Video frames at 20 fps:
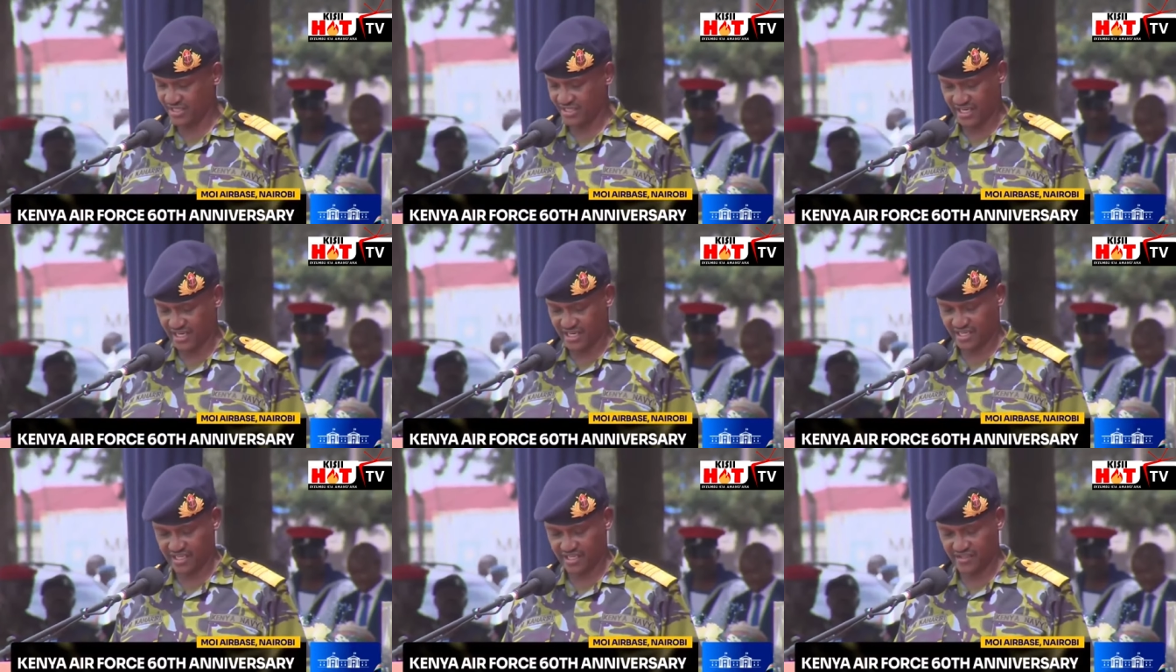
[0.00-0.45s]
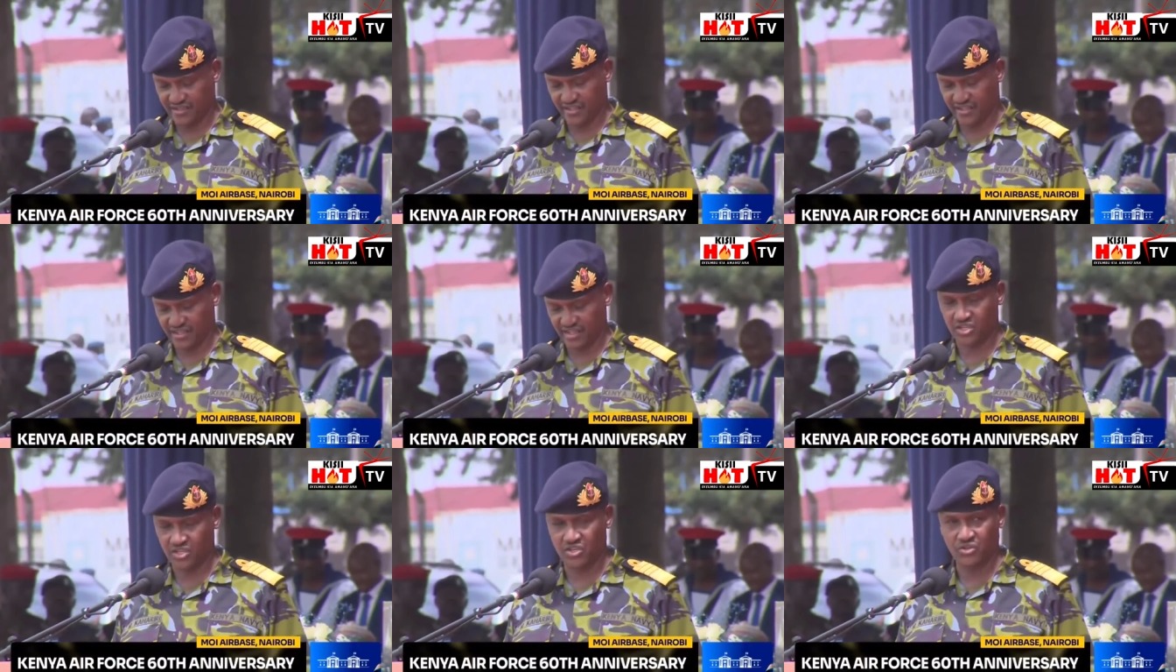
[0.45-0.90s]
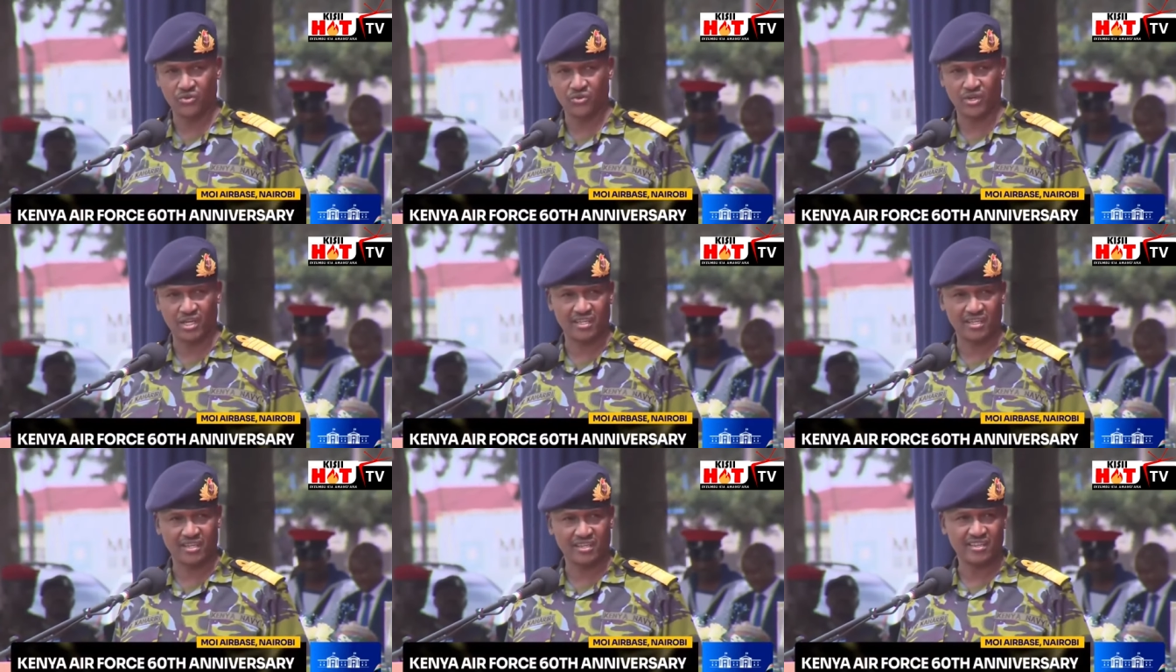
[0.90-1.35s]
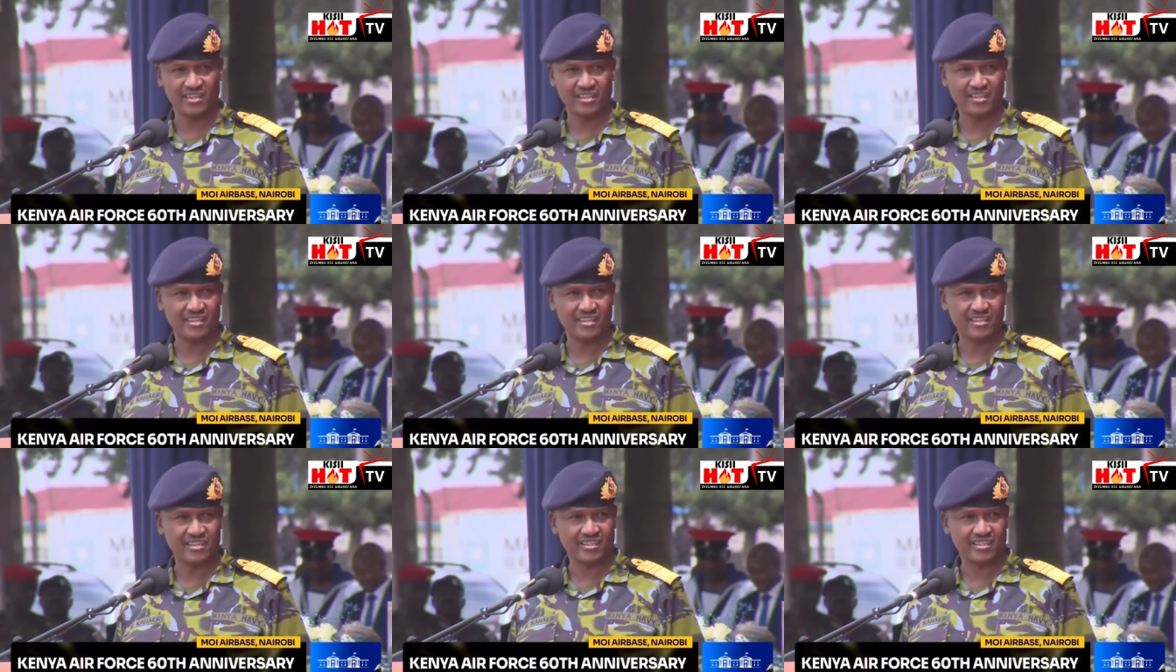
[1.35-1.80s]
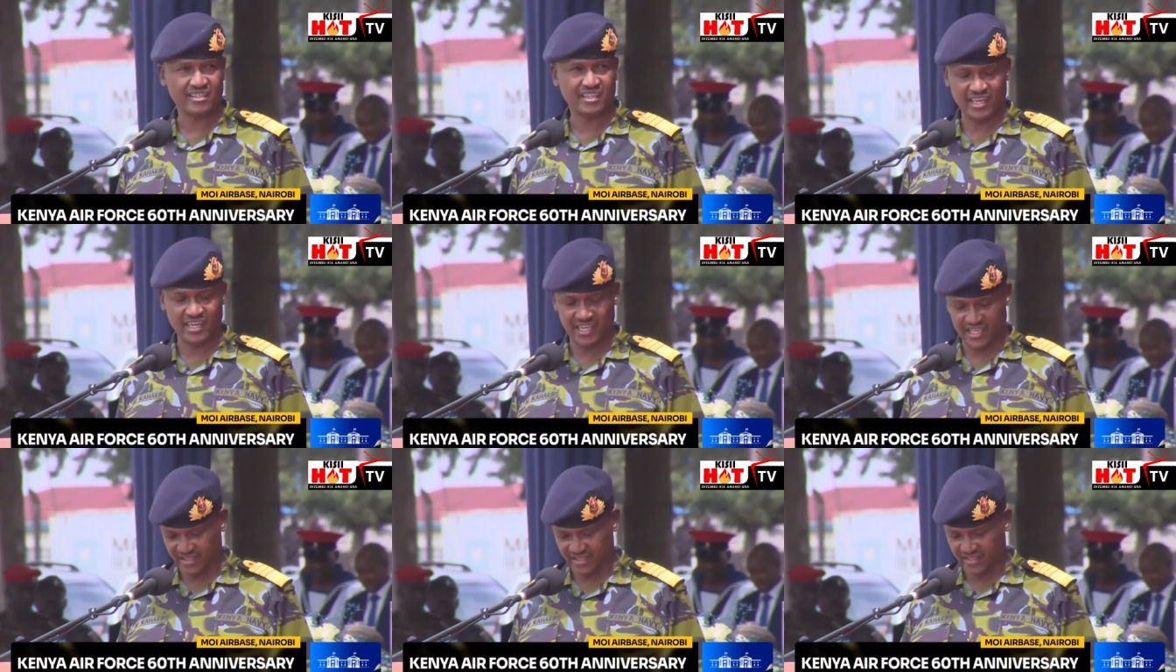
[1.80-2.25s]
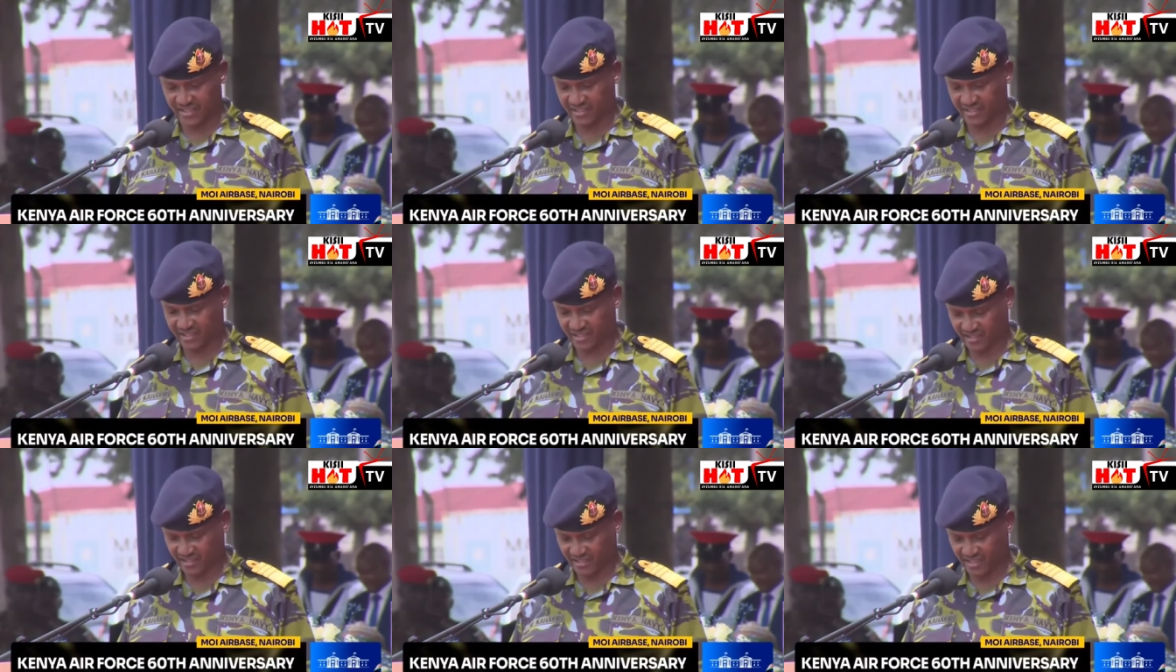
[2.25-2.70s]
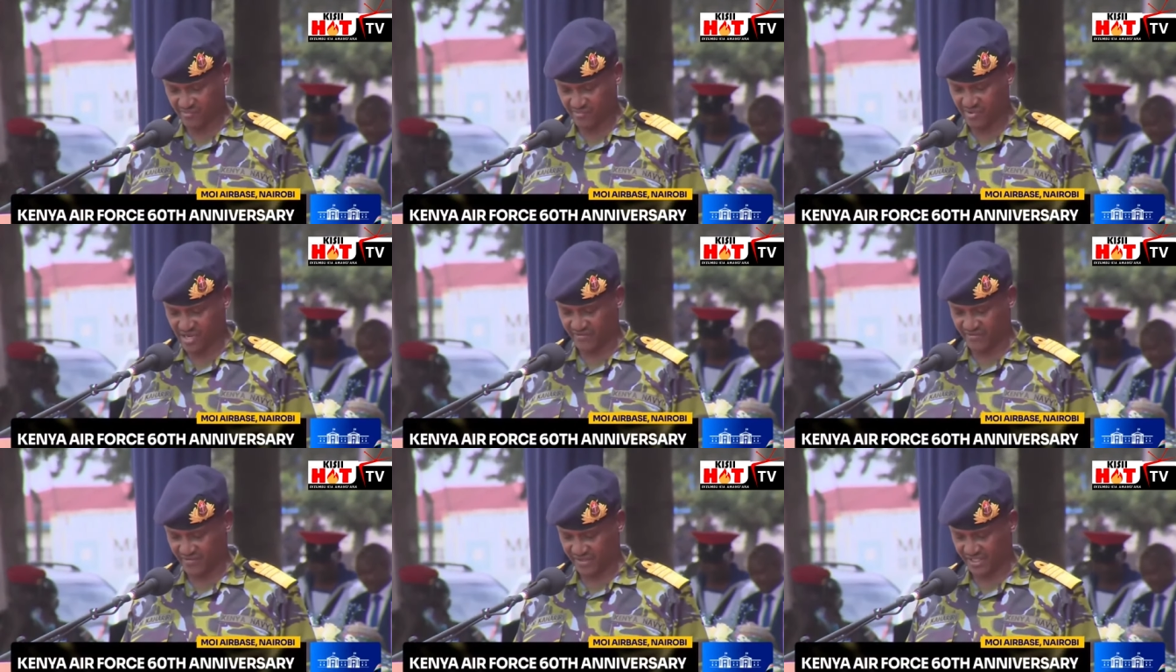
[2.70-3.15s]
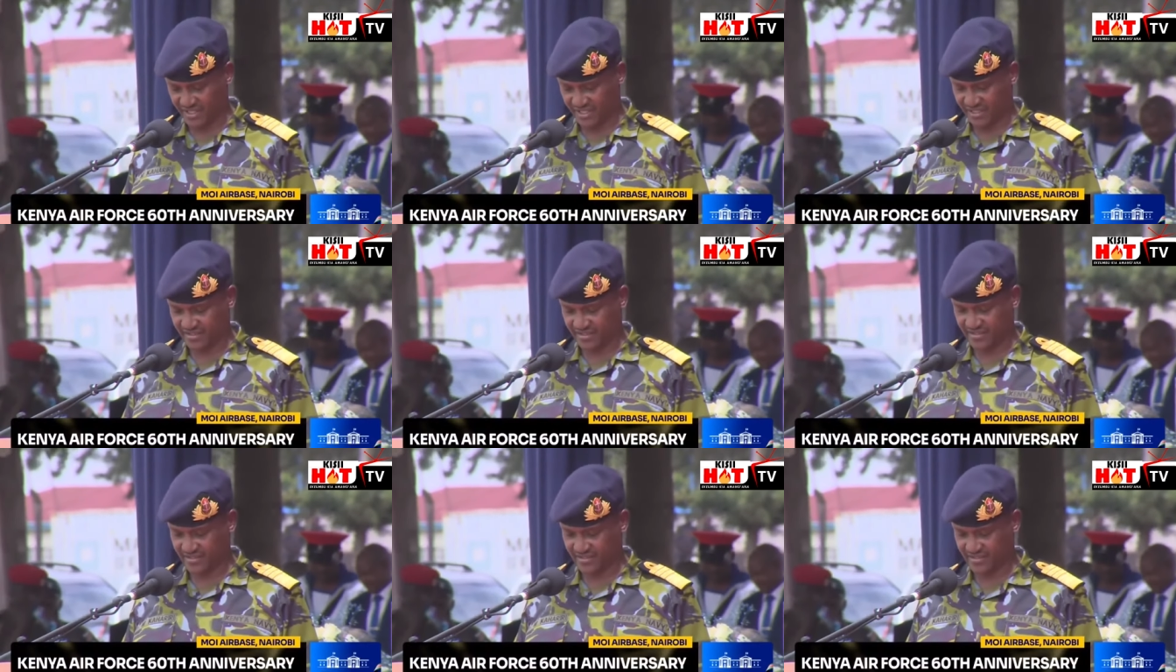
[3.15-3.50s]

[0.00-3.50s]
and in the secure skies above us.